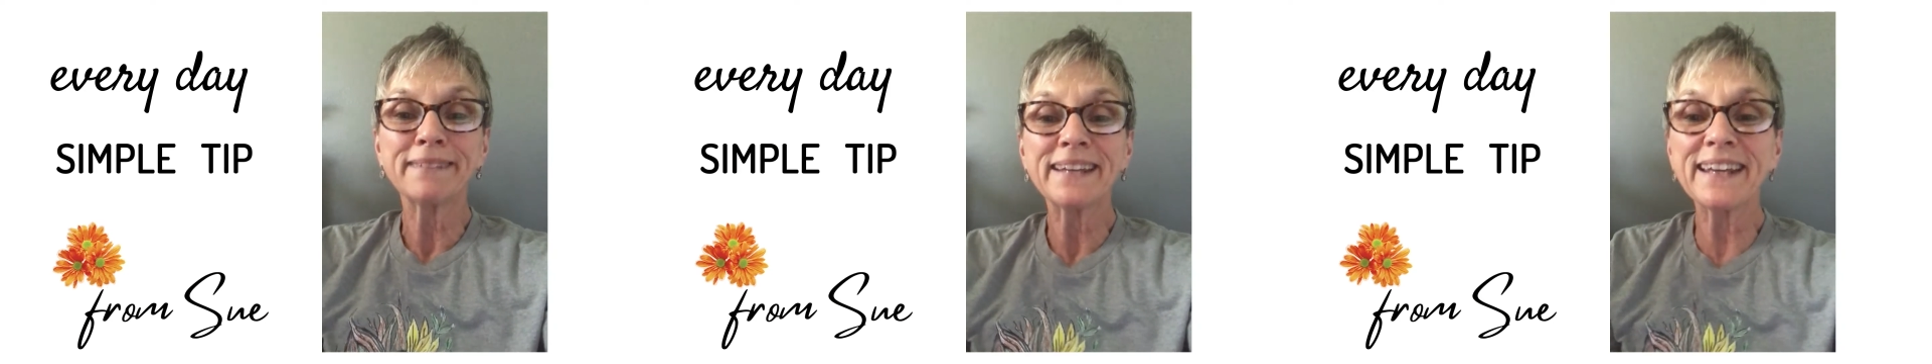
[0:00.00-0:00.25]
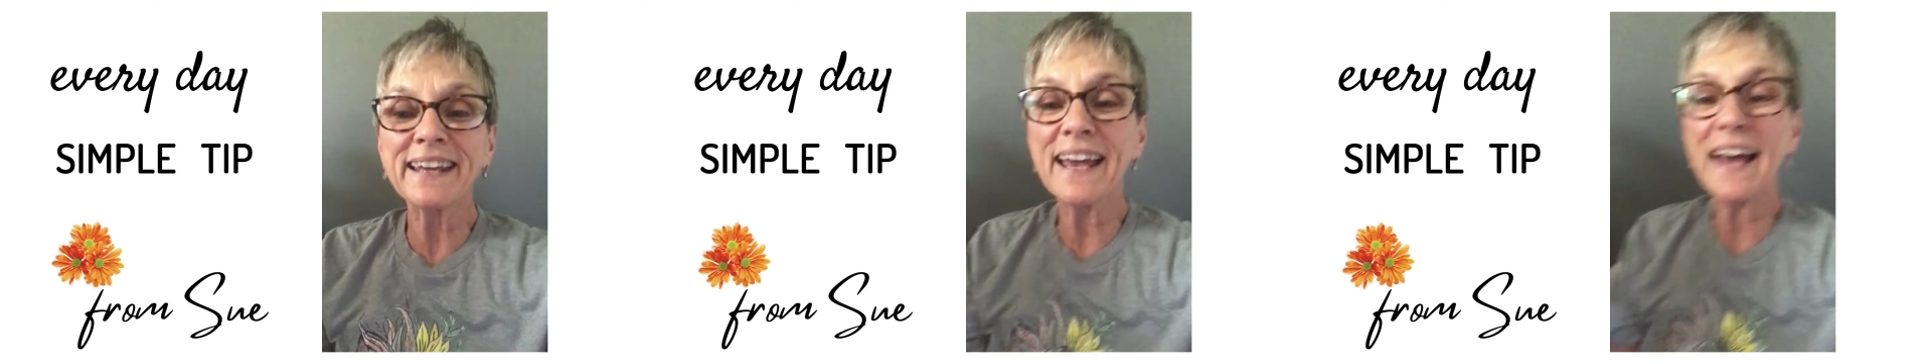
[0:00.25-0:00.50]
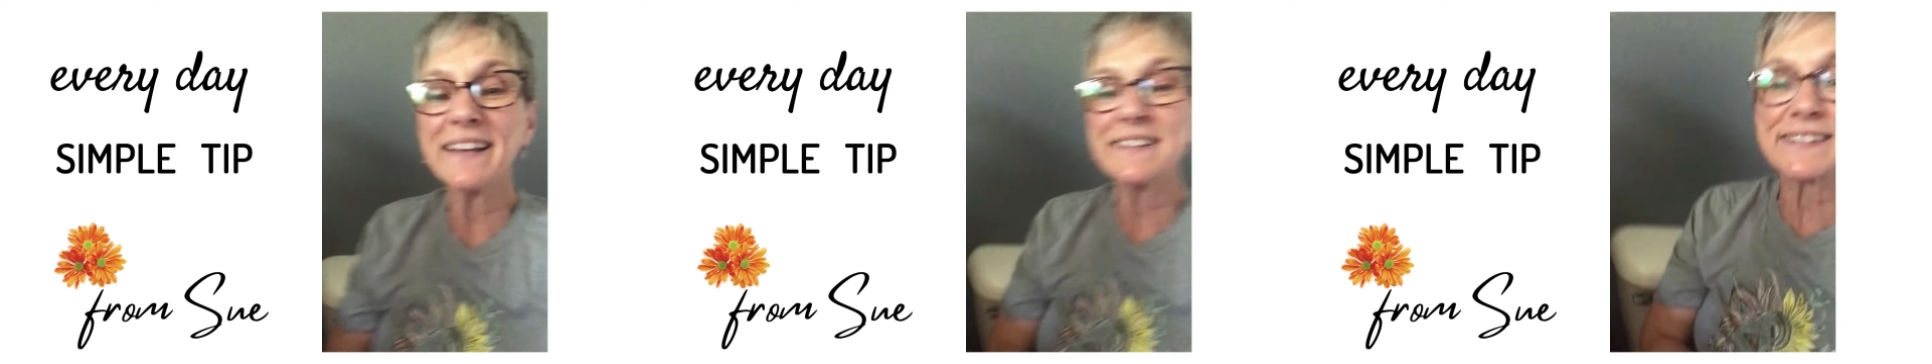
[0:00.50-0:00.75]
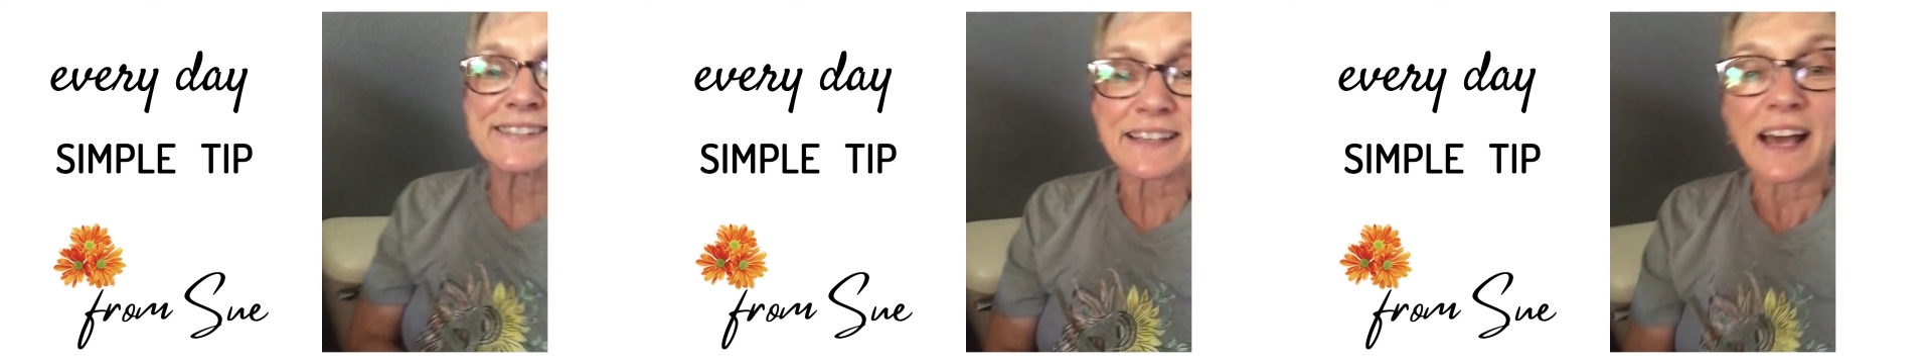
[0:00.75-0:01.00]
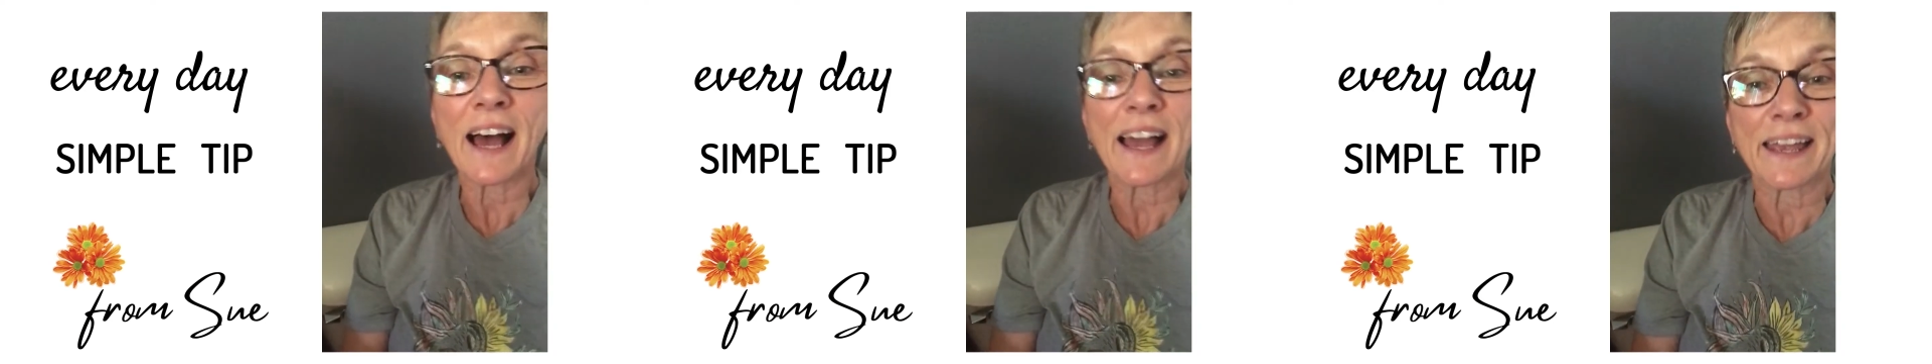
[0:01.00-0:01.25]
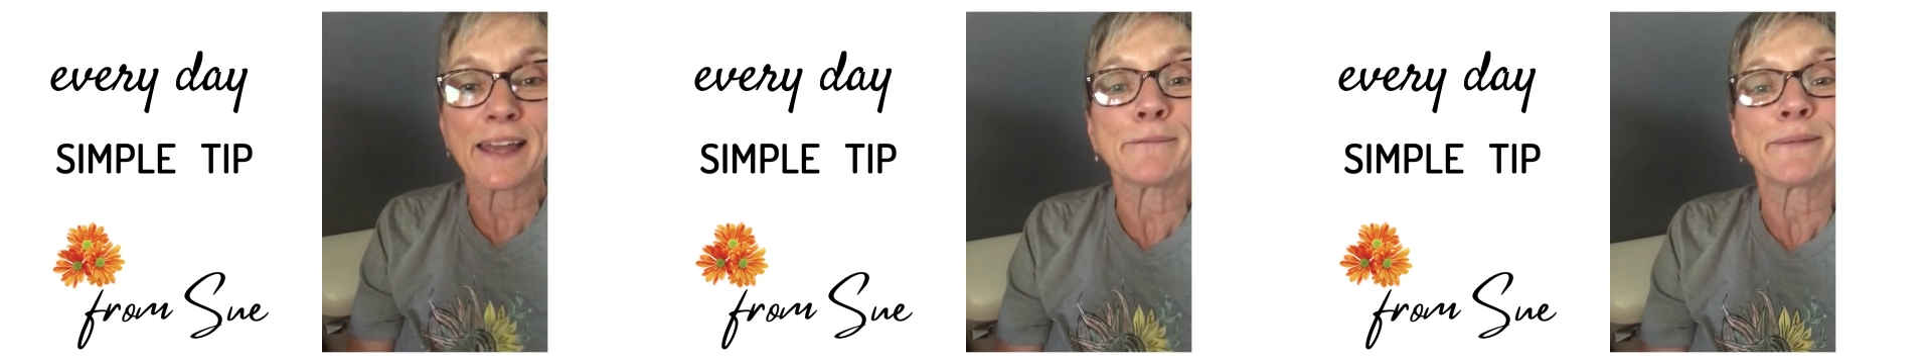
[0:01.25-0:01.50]
yes, I
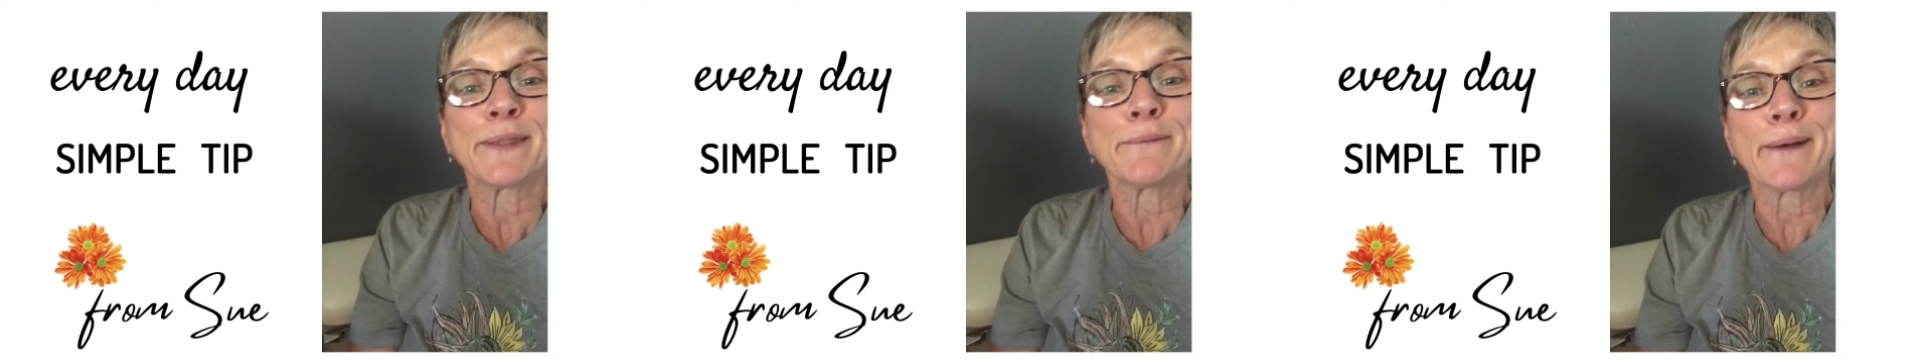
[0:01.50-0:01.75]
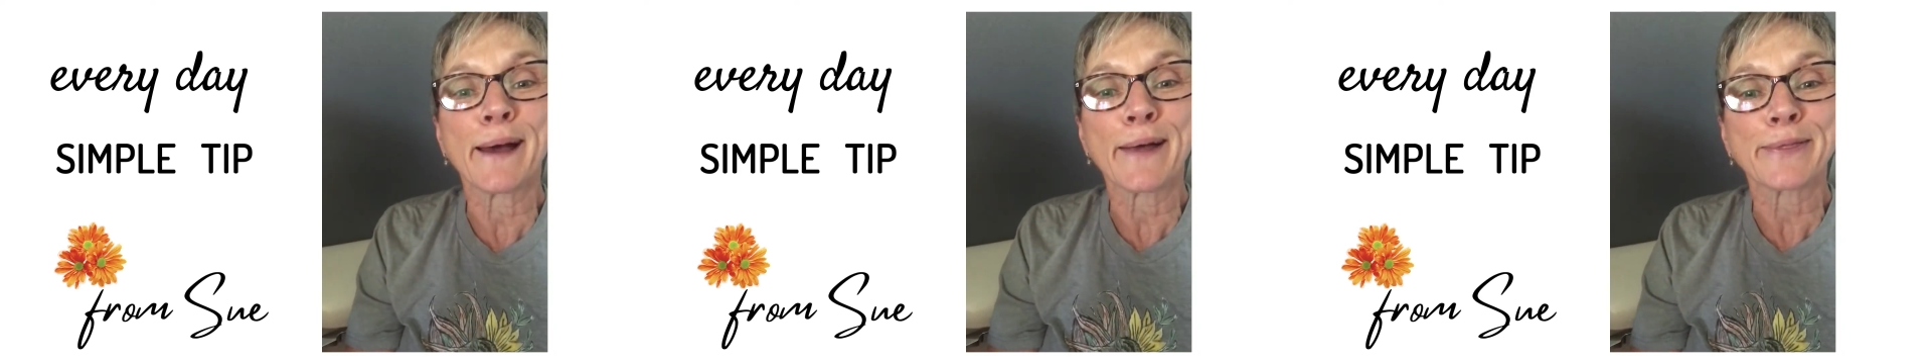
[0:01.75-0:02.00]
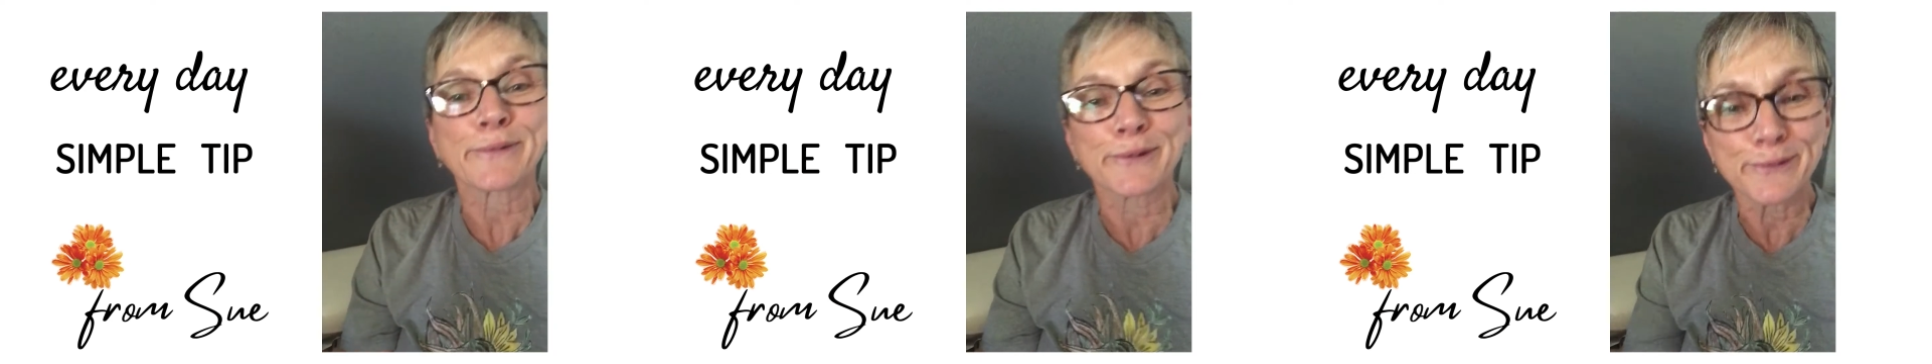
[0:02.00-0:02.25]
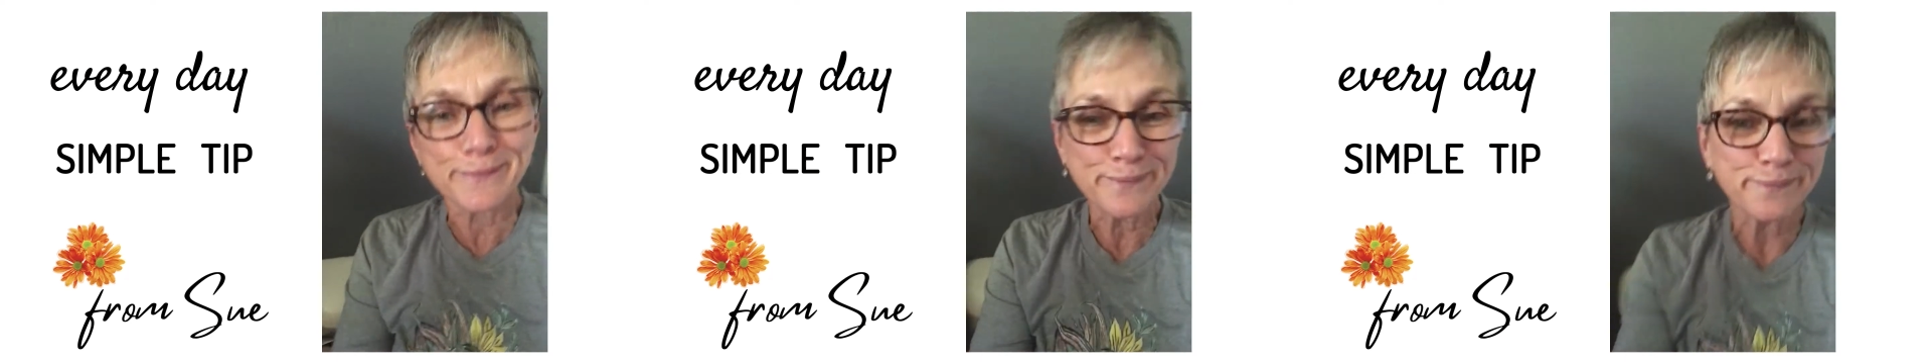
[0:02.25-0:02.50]
am in the bathroom.